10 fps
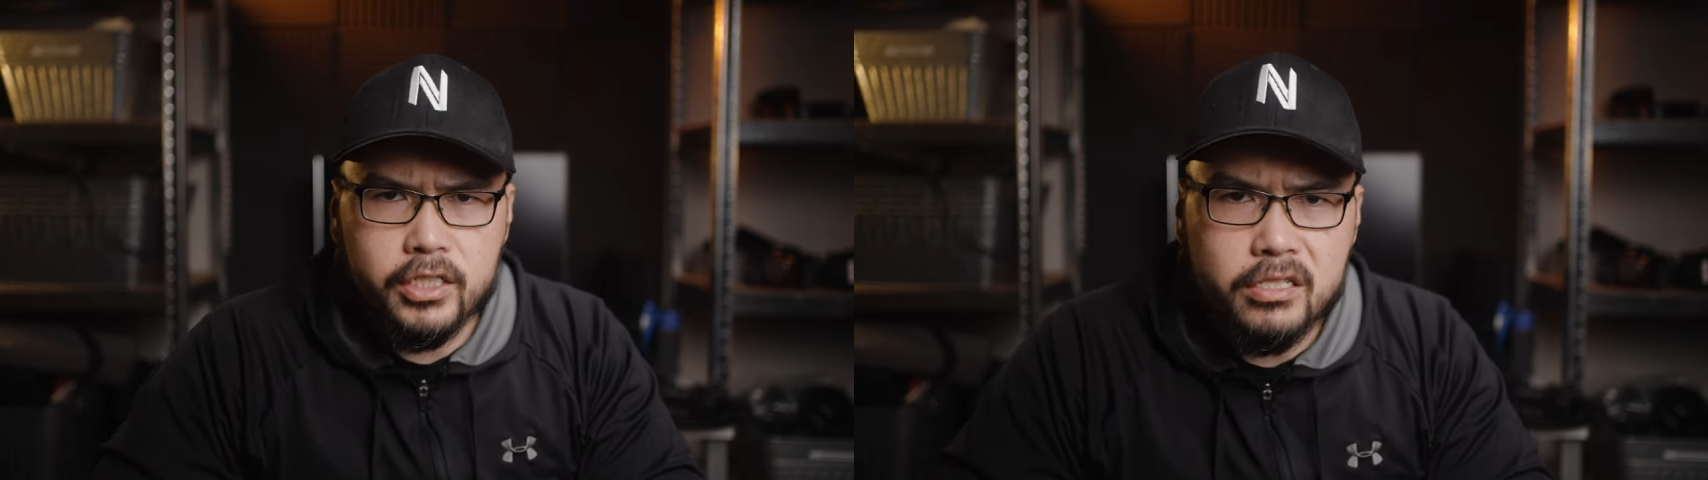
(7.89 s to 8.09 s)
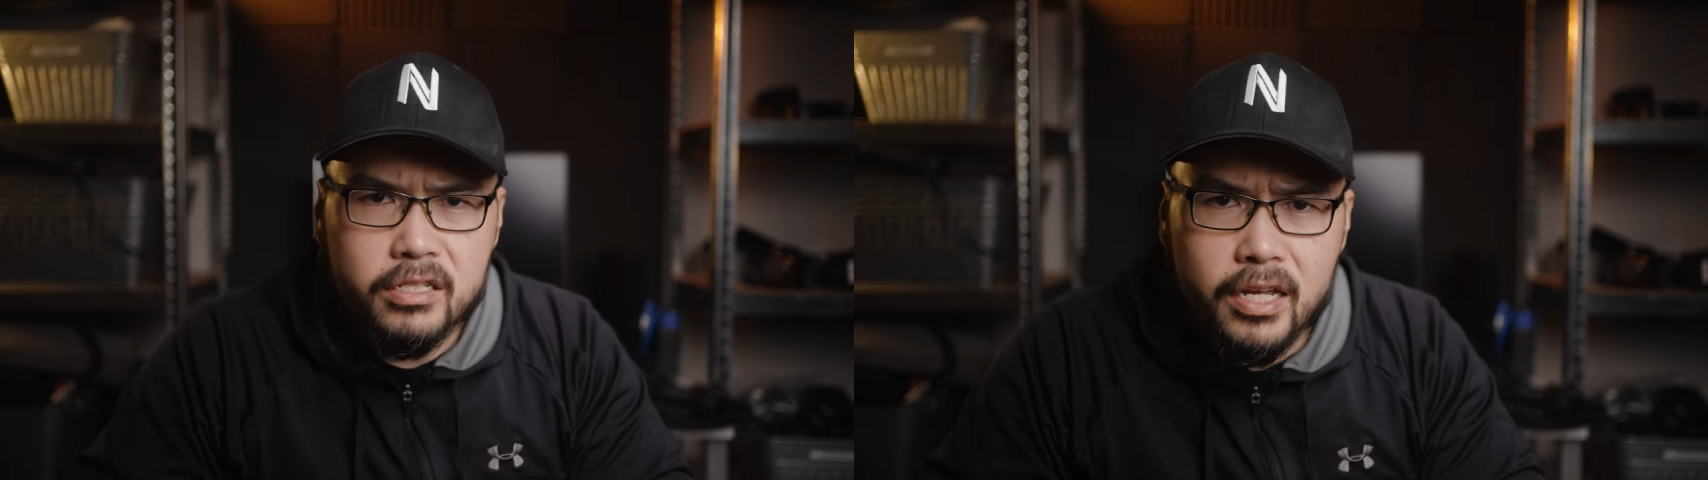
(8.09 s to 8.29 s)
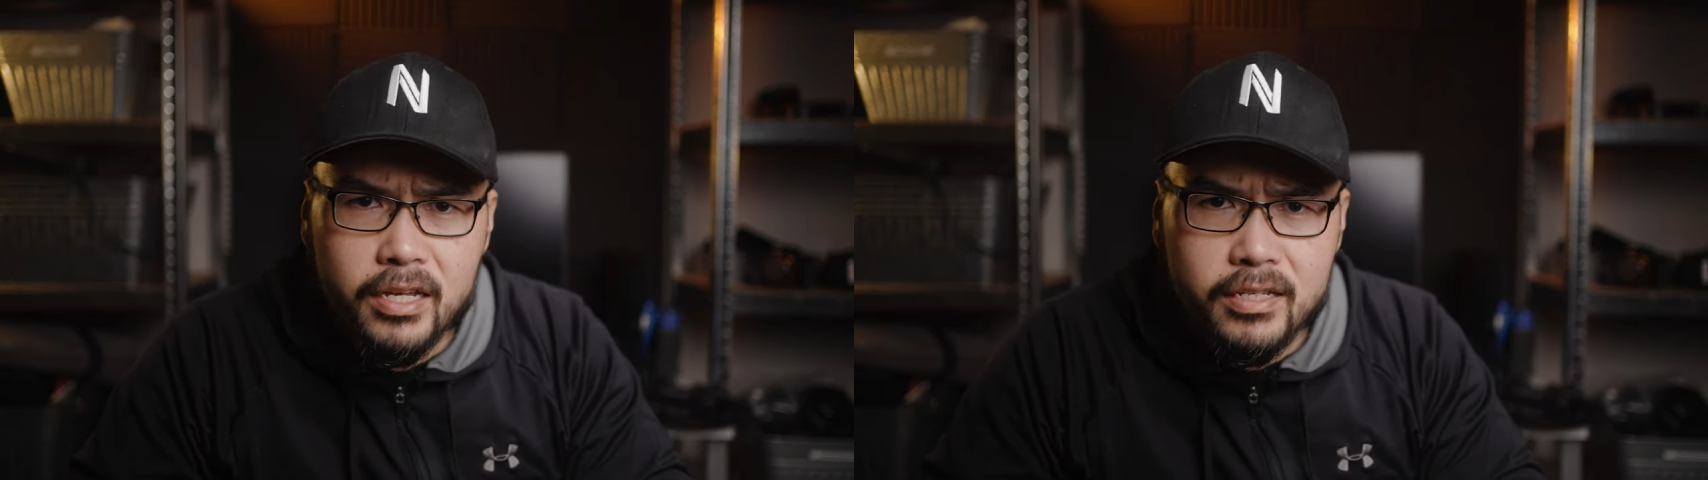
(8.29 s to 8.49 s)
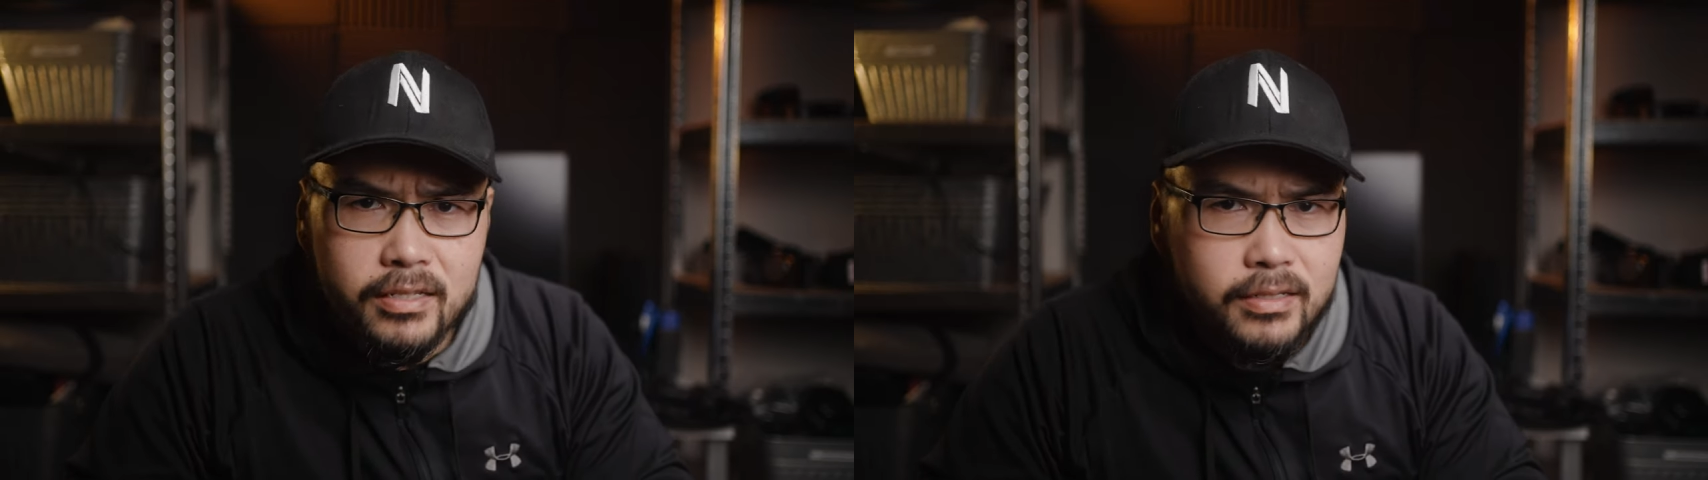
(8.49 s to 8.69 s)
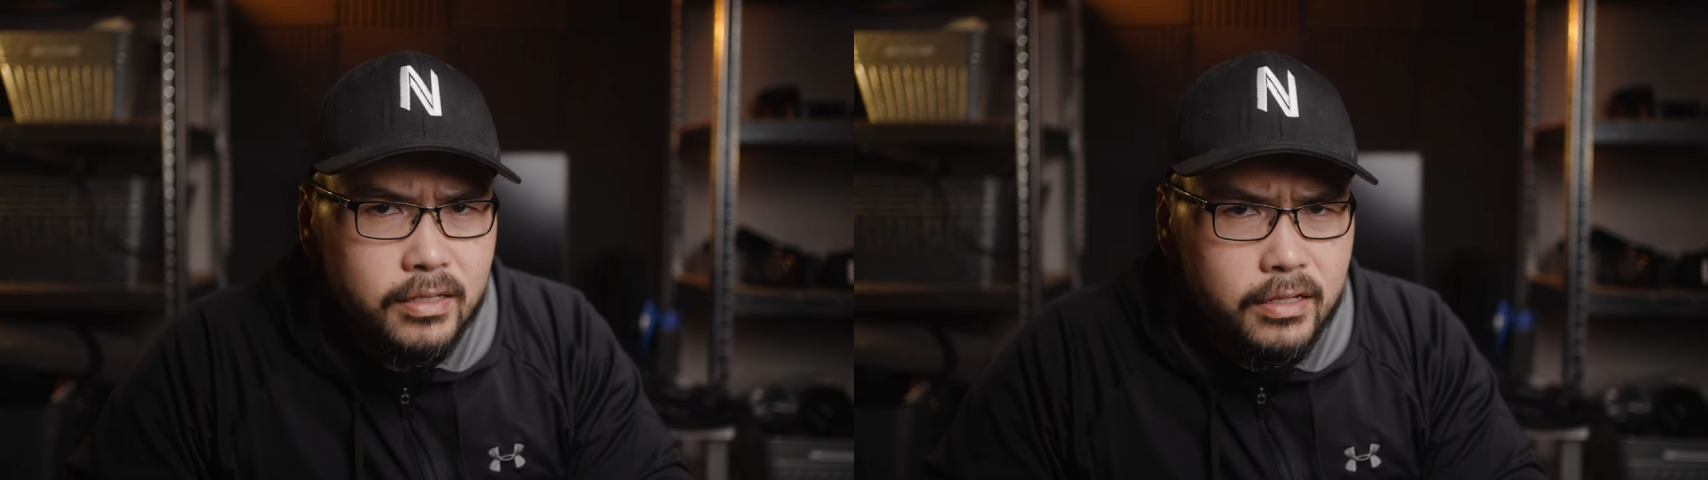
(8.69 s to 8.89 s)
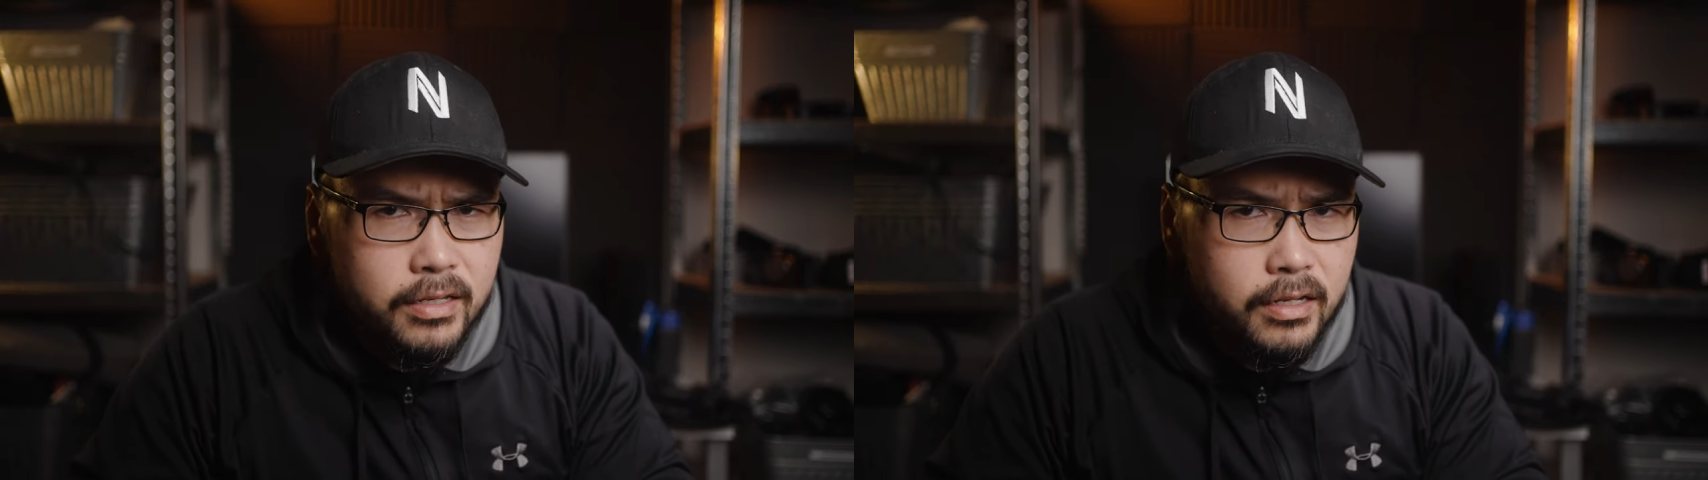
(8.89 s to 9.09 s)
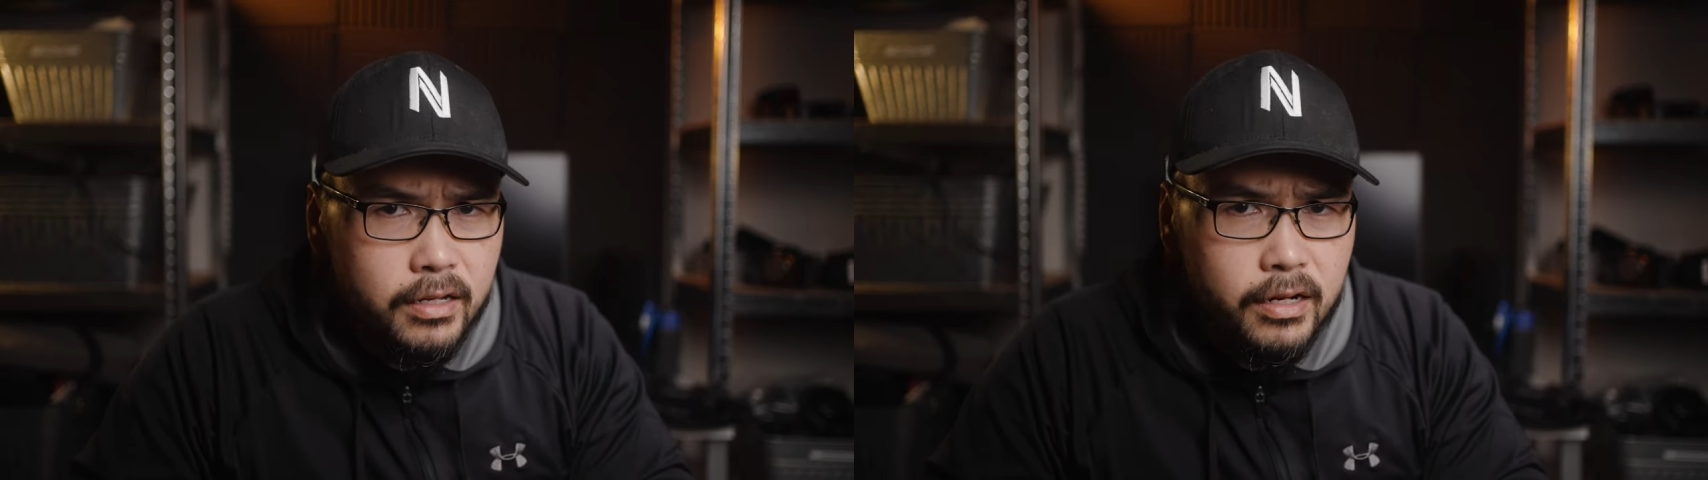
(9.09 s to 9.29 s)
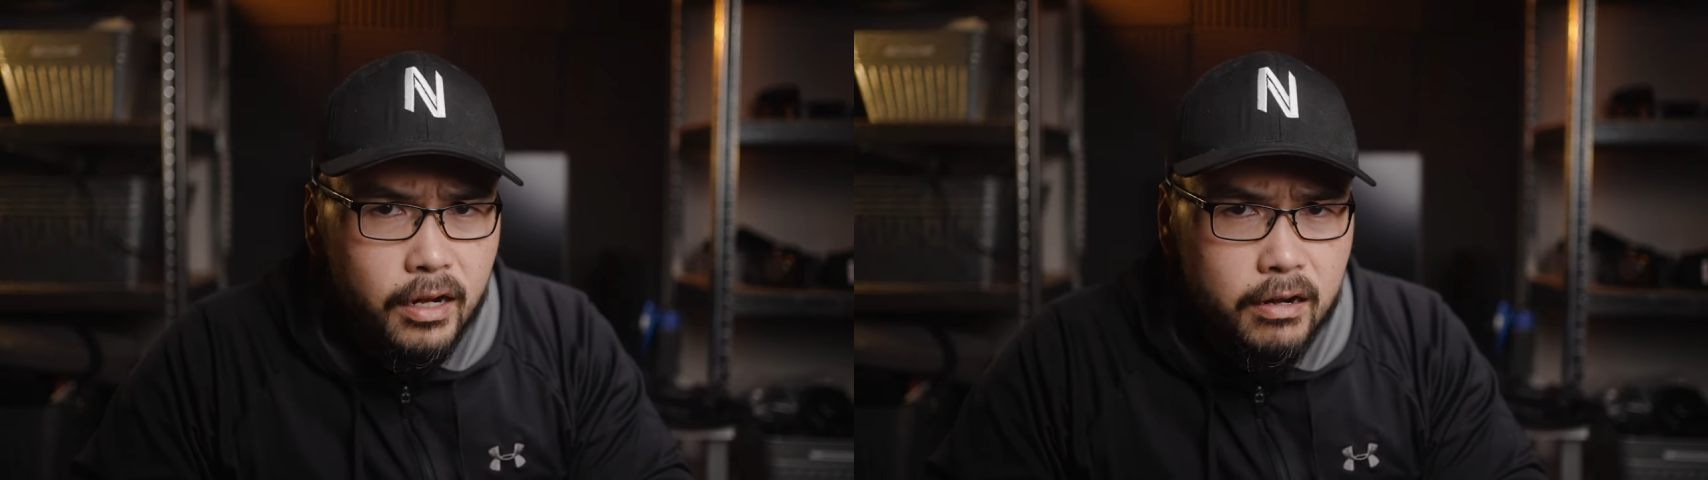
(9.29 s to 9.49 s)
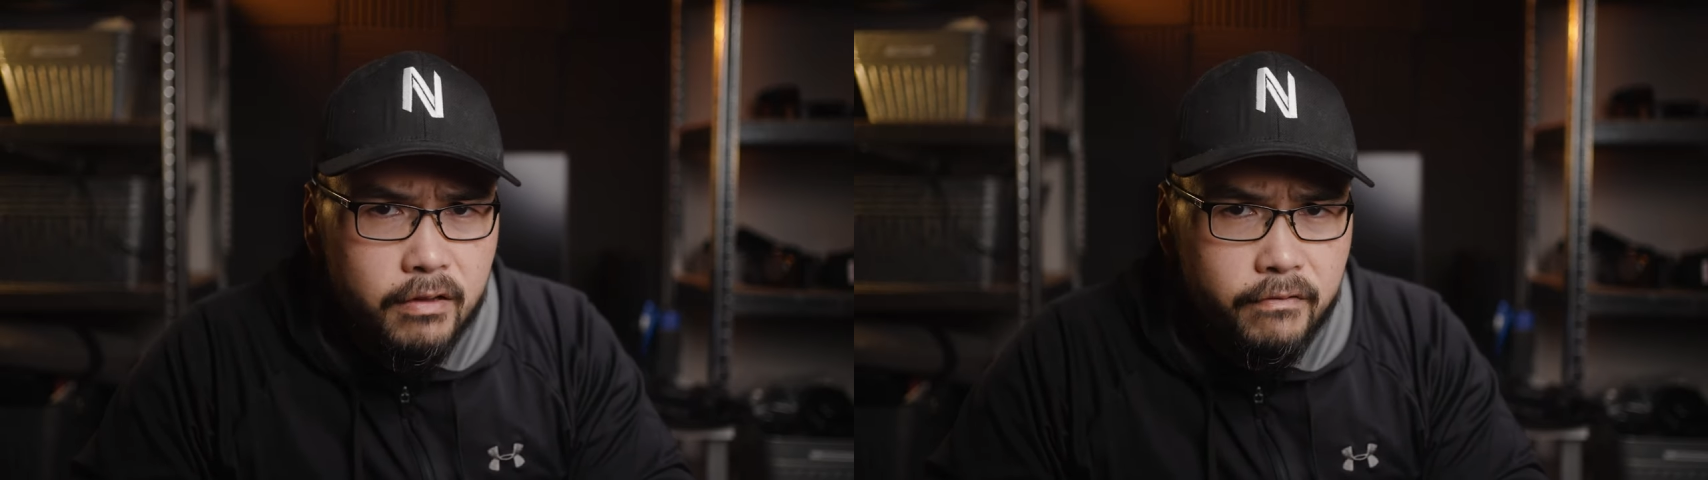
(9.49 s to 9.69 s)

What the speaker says: In today's idiotic